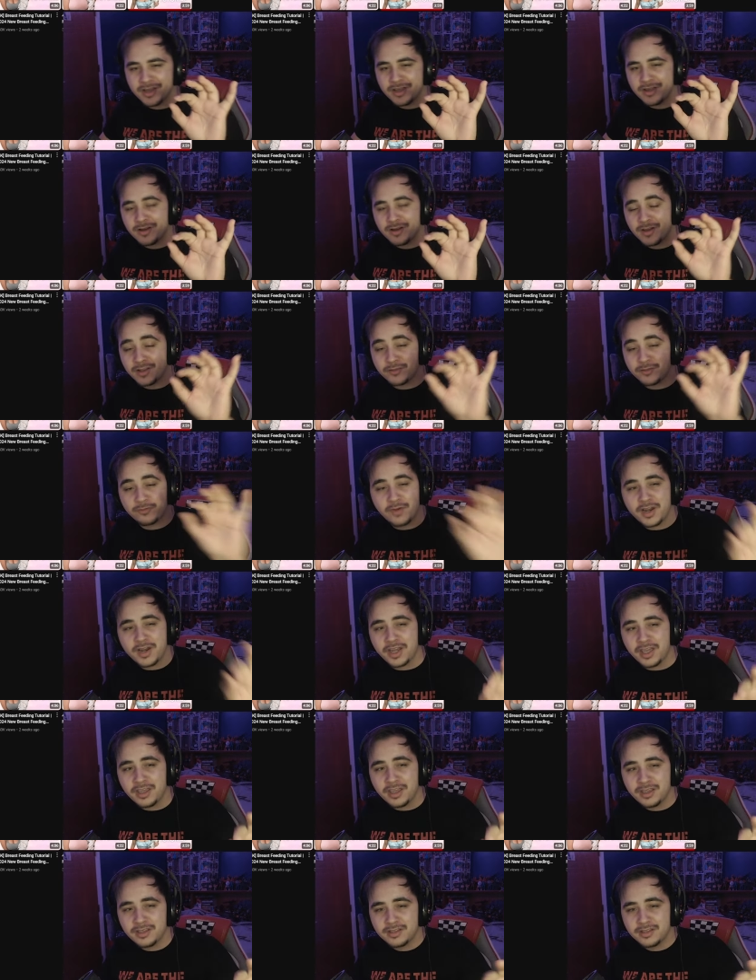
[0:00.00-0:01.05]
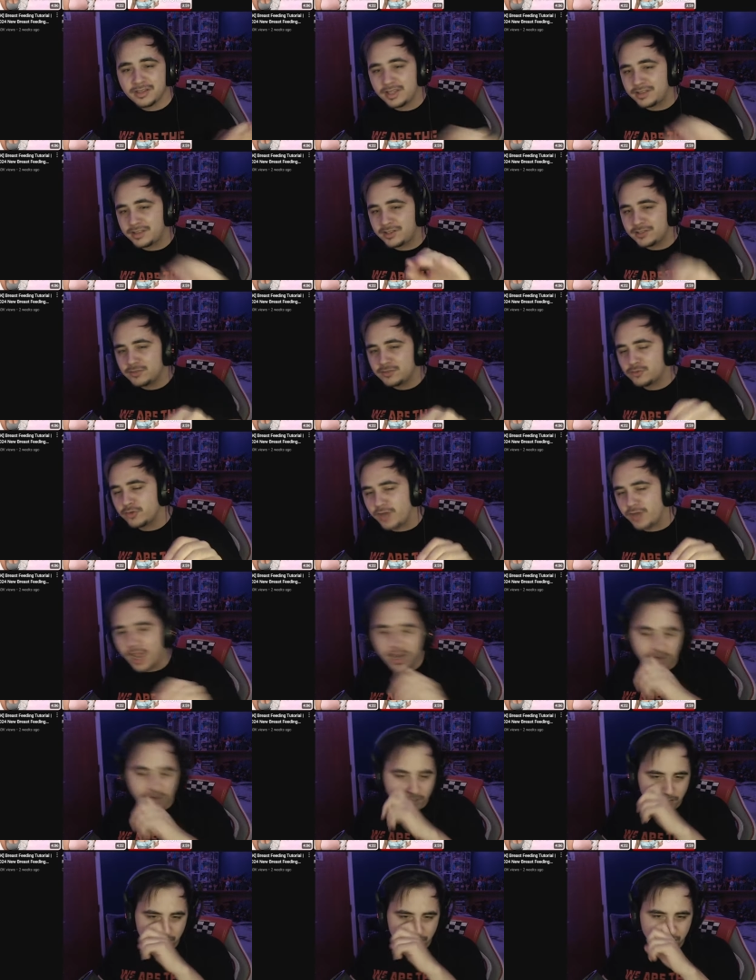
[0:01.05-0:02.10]
it's funny that this
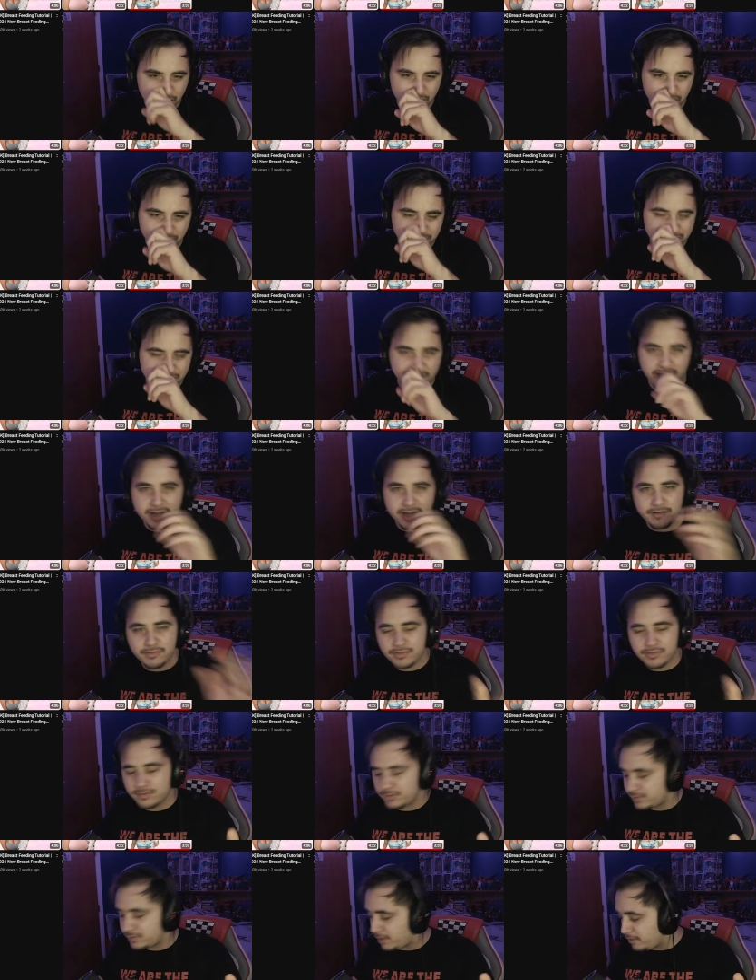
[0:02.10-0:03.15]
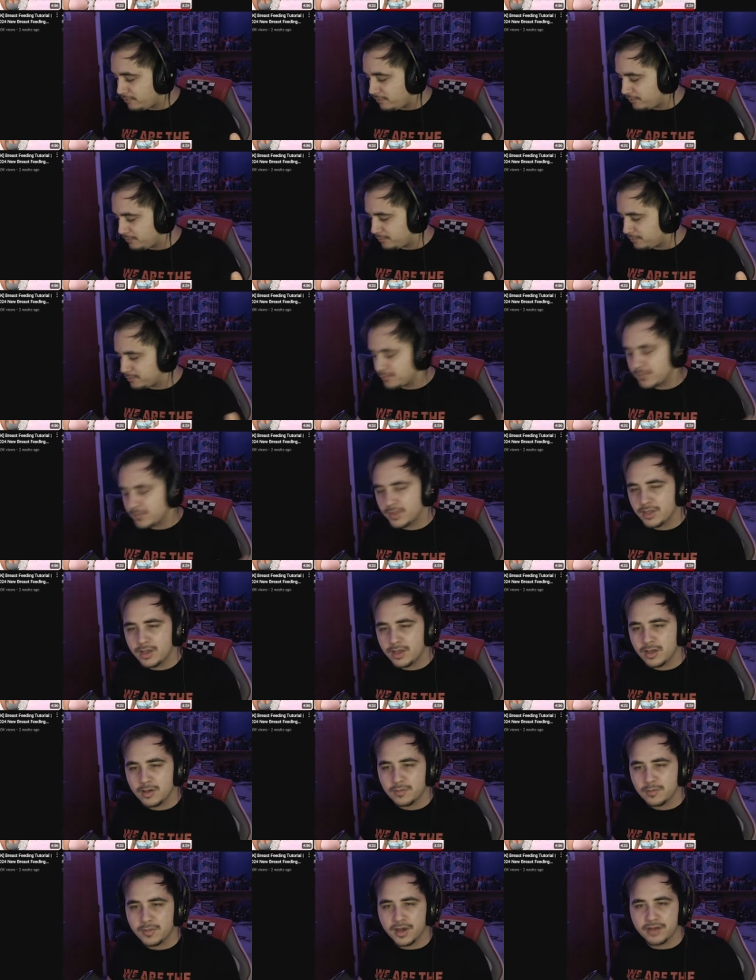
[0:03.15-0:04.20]
creator can do this kind of stuff.
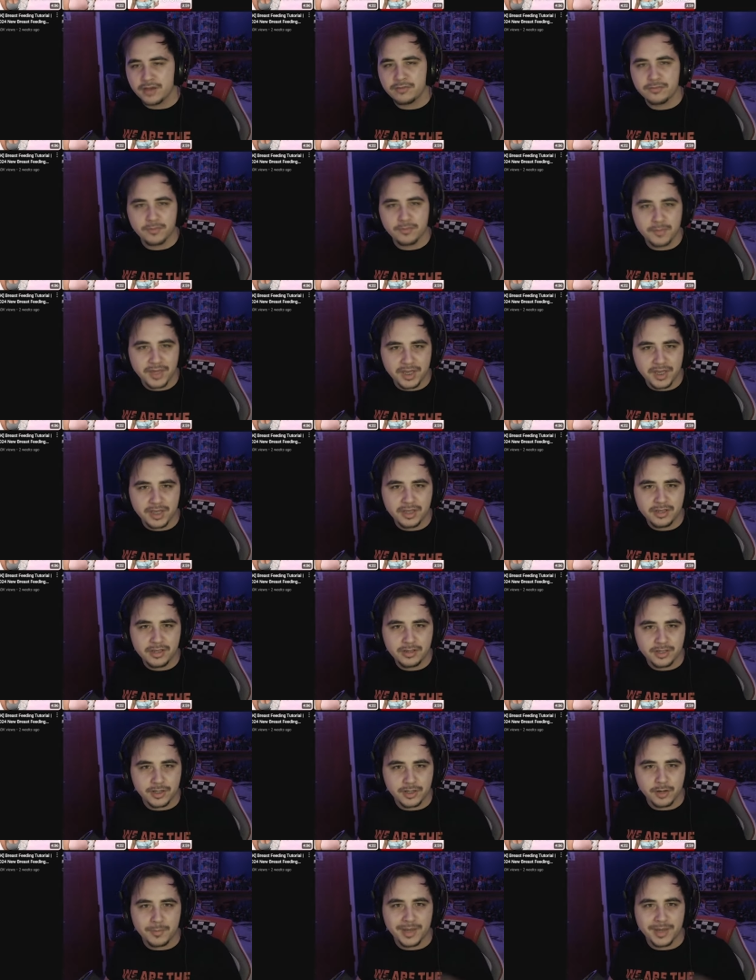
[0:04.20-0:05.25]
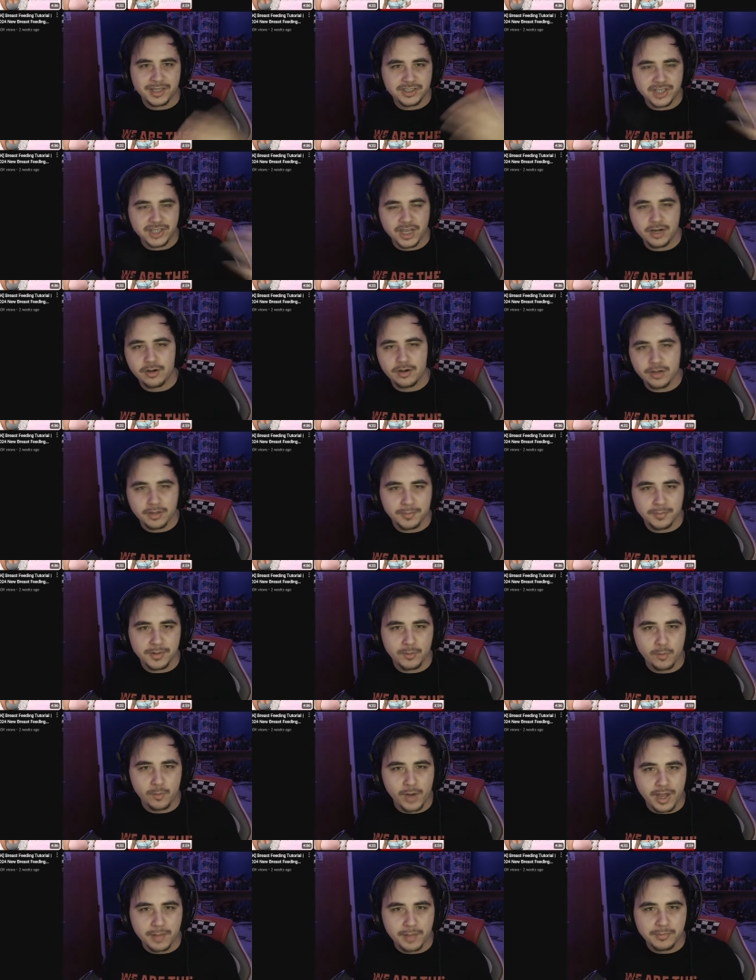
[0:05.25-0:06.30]
But for me, you know, my channel could be
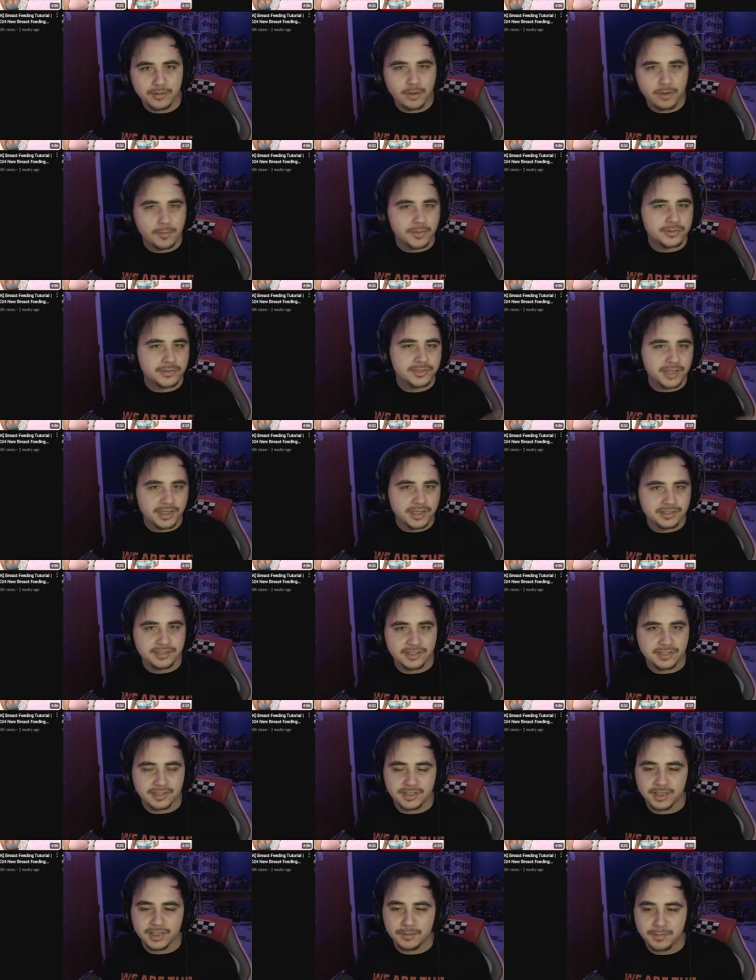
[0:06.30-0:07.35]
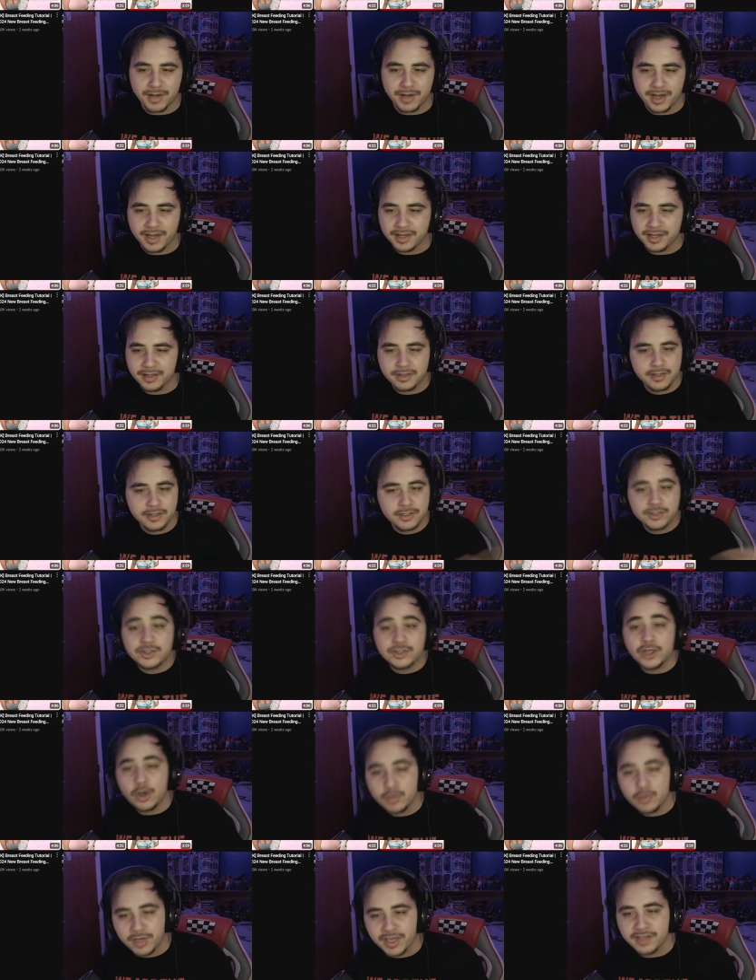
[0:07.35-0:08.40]
wiped almost instantly by
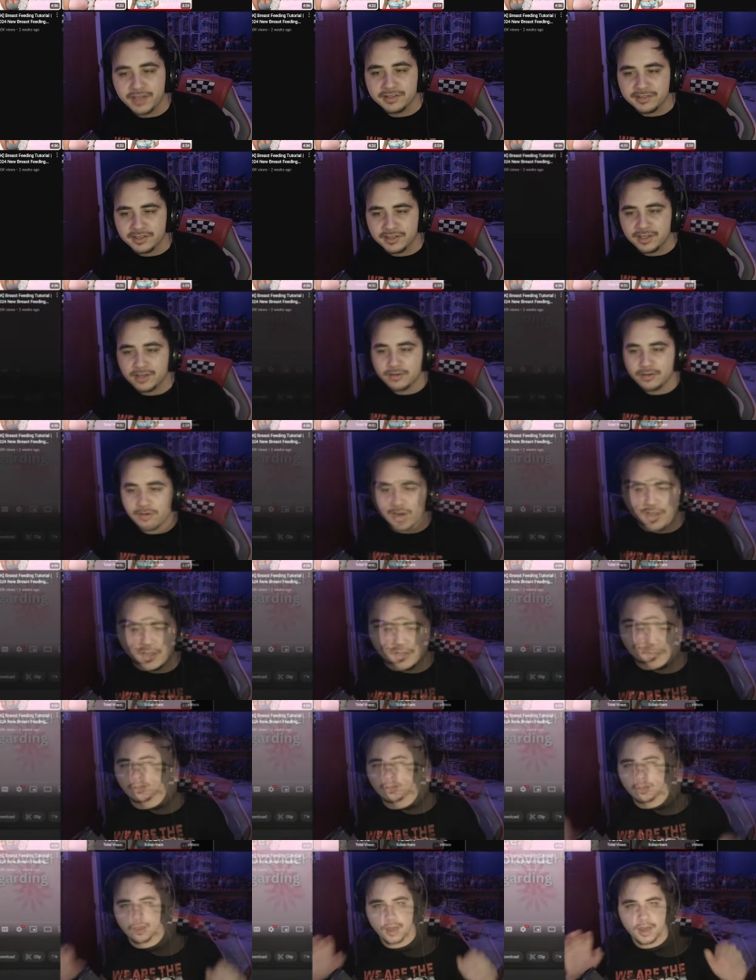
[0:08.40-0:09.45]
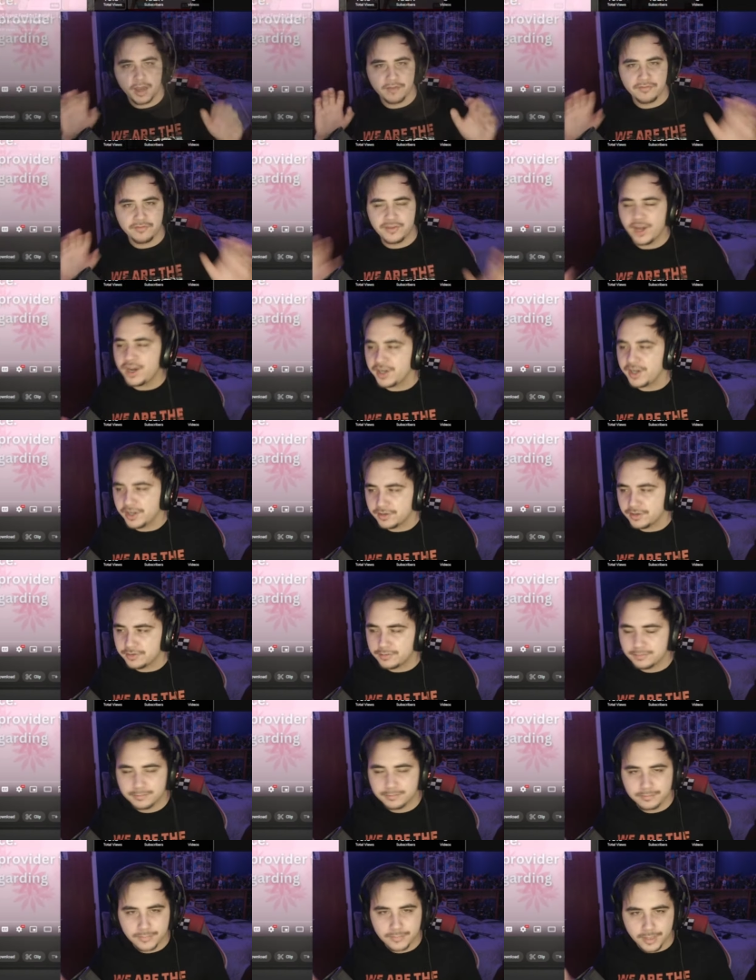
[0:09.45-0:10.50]
showcasing it, right? I've done it.
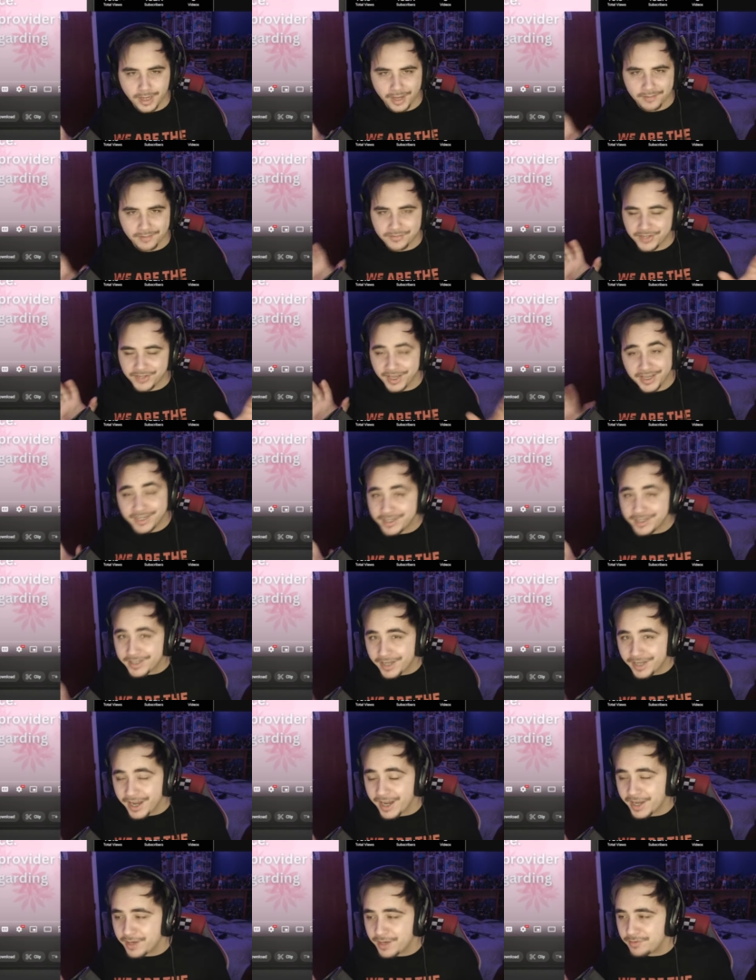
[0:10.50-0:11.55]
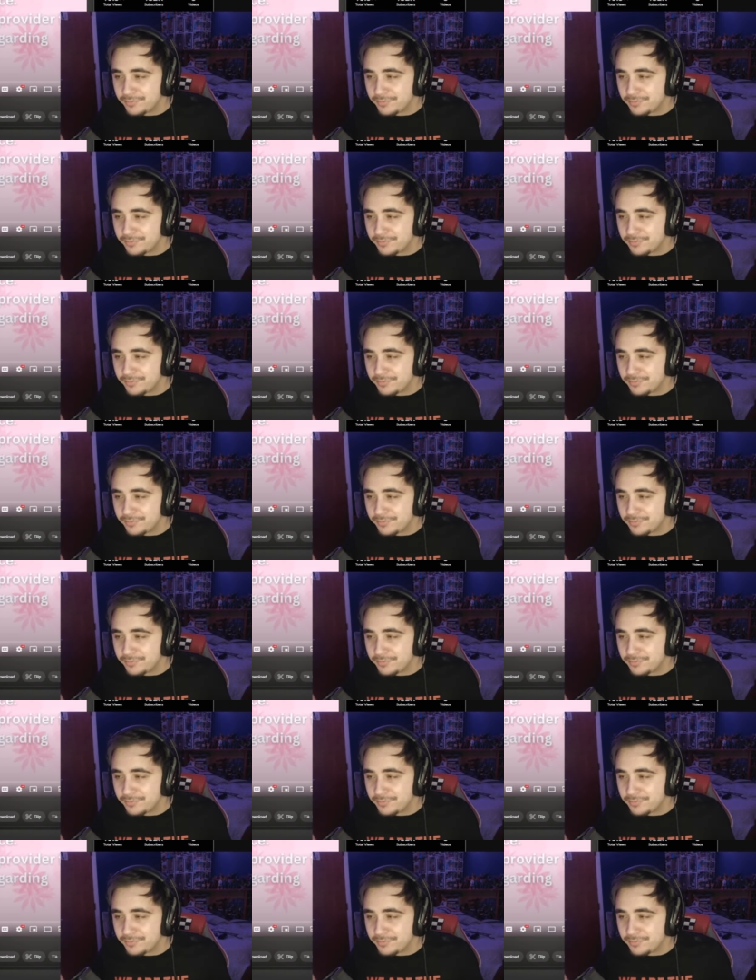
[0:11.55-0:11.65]
I've taken a dive